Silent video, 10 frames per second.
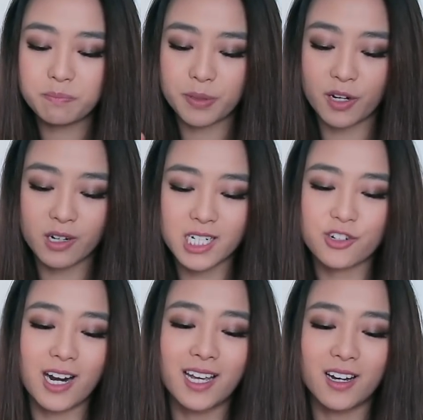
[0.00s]
Period
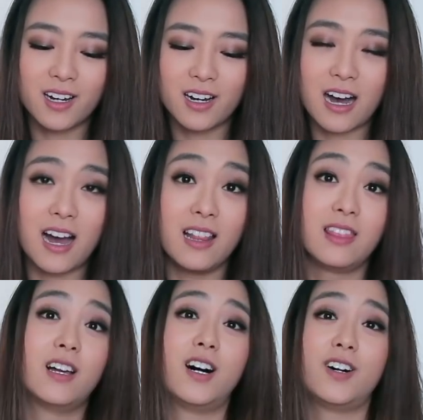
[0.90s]
tracker, I
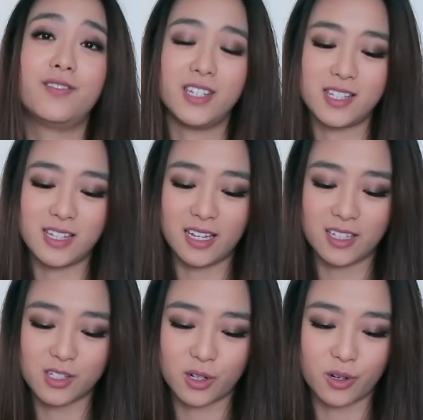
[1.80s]
love this
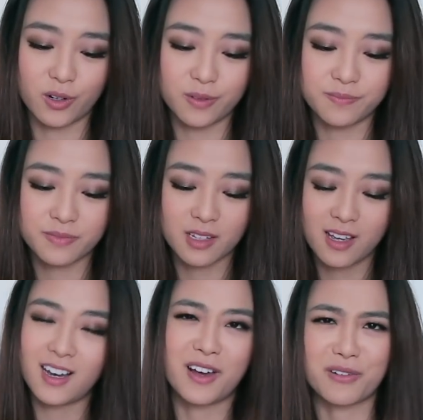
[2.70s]
thing. So
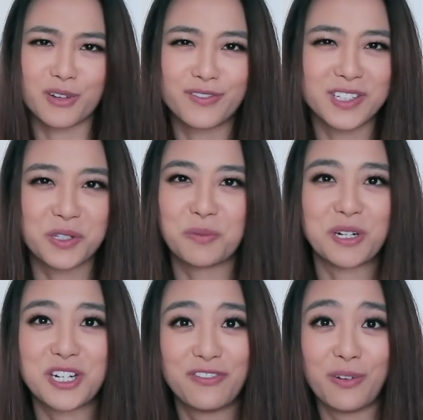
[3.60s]
I don't know if it's too
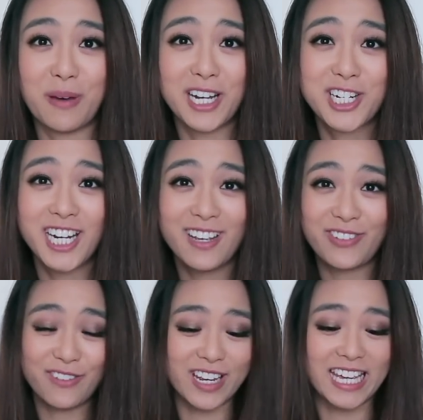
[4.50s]
much information,
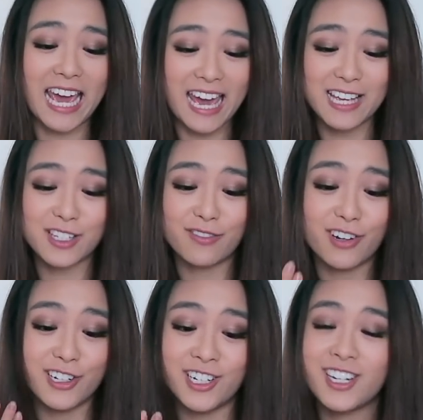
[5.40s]
if you even cares. I've
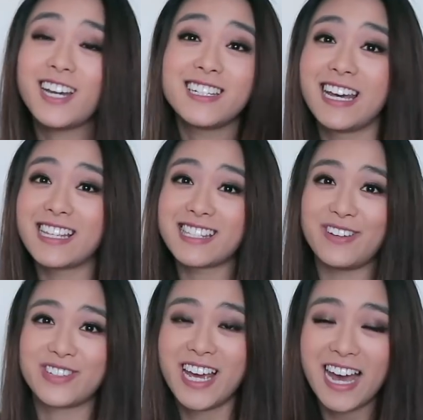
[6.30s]
got 9 days
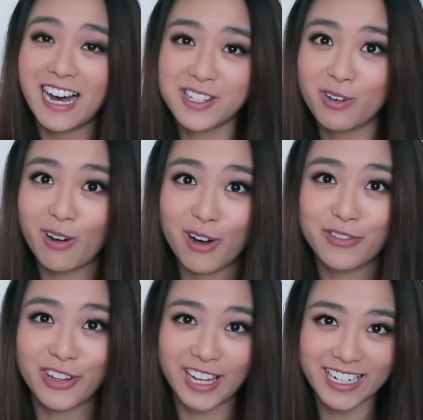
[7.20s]
left until I
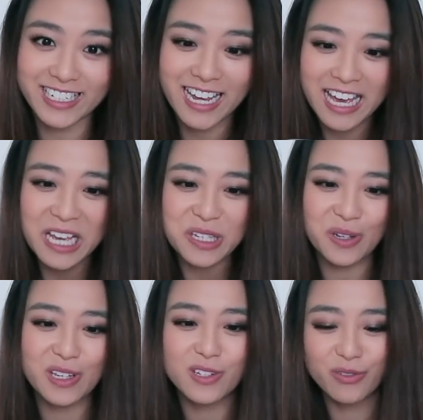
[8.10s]
ovulate.
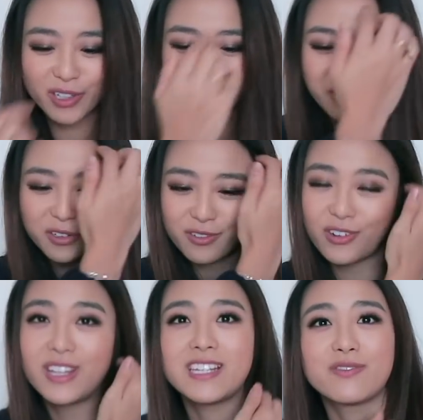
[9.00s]
So it's a really good
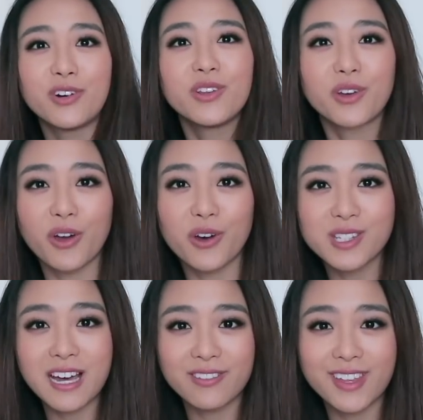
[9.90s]
for the
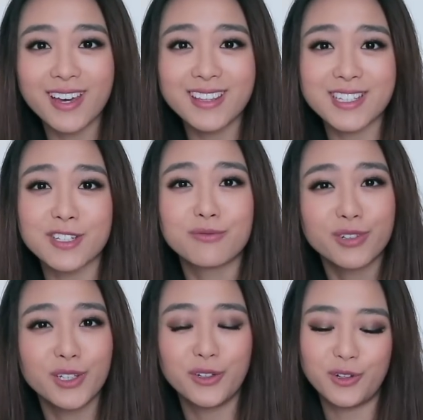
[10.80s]
girls out there. This is
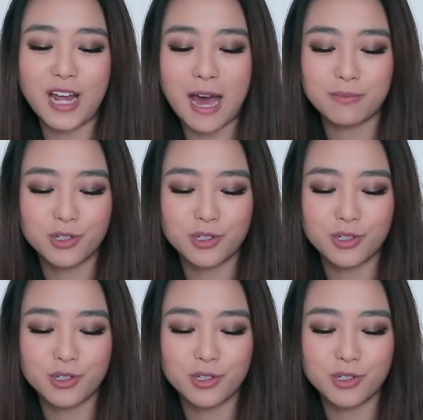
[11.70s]
really good app